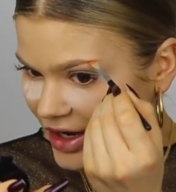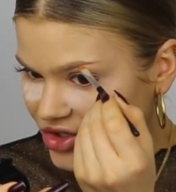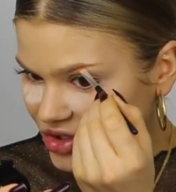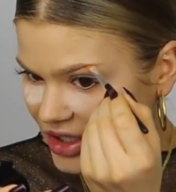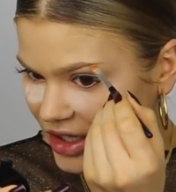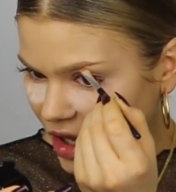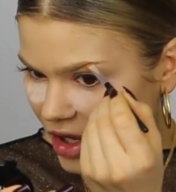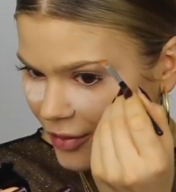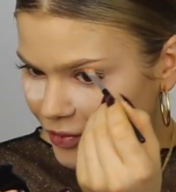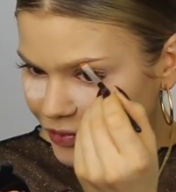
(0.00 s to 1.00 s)
actually
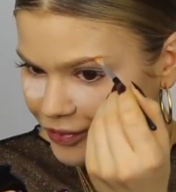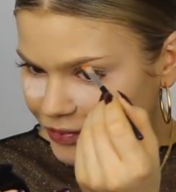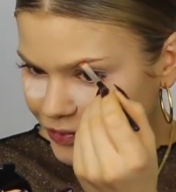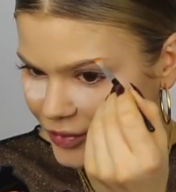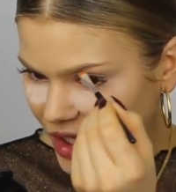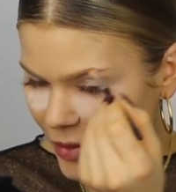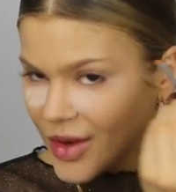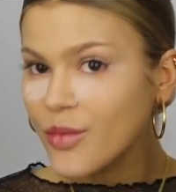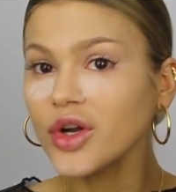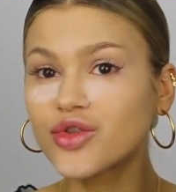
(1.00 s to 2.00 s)
um a
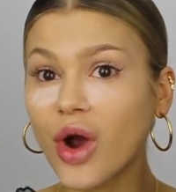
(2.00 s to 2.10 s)
bit more